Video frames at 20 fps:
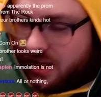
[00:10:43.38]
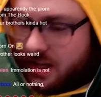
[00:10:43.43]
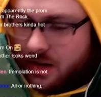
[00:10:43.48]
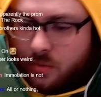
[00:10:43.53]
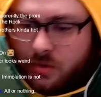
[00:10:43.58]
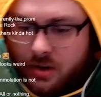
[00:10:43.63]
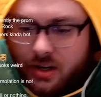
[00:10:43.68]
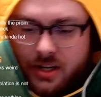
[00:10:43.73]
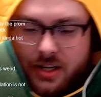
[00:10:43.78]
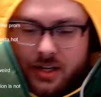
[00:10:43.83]

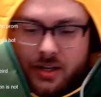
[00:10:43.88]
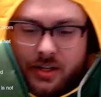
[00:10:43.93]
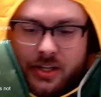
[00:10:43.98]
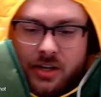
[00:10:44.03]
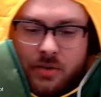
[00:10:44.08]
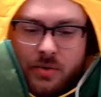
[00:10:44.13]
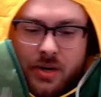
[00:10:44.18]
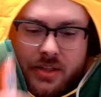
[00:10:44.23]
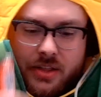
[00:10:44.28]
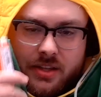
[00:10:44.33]
We're gonna. You
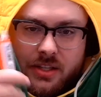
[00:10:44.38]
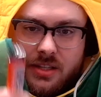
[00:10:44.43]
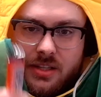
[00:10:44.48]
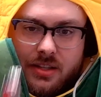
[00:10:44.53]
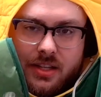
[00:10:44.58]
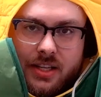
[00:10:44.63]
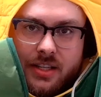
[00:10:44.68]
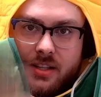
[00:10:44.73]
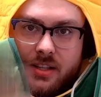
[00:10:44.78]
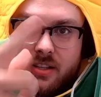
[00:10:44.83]
know what? This.
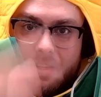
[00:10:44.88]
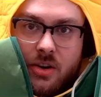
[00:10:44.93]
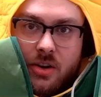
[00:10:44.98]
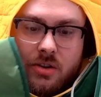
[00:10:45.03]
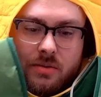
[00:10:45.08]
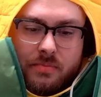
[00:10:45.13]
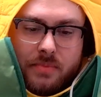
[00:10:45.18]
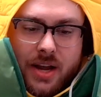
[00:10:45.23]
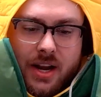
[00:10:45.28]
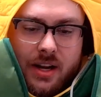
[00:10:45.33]
This is
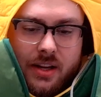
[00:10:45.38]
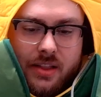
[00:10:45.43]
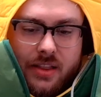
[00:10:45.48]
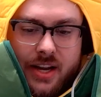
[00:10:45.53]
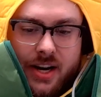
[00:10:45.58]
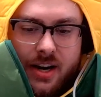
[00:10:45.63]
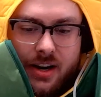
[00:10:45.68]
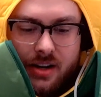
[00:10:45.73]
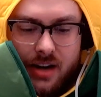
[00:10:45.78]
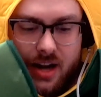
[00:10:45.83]
going back
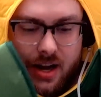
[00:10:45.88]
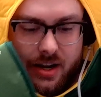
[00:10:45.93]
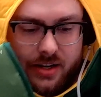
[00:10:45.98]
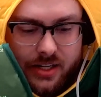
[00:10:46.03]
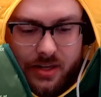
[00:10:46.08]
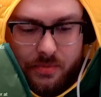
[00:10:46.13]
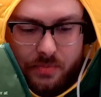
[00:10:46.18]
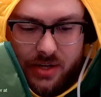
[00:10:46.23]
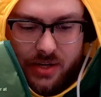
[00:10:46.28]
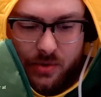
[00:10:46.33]
there. I
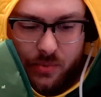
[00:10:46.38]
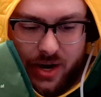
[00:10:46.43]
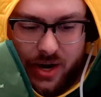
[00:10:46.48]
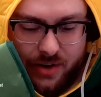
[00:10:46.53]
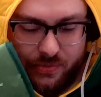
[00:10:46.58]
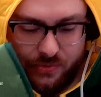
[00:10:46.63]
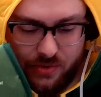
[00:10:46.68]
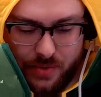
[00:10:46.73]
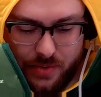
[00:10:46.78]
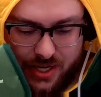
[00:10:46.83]
need to be away
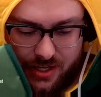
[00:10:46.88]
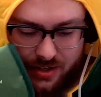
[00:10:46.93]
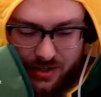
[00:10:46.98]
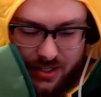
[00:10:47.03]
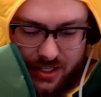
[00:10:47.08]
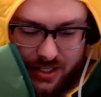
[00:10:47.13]
from it.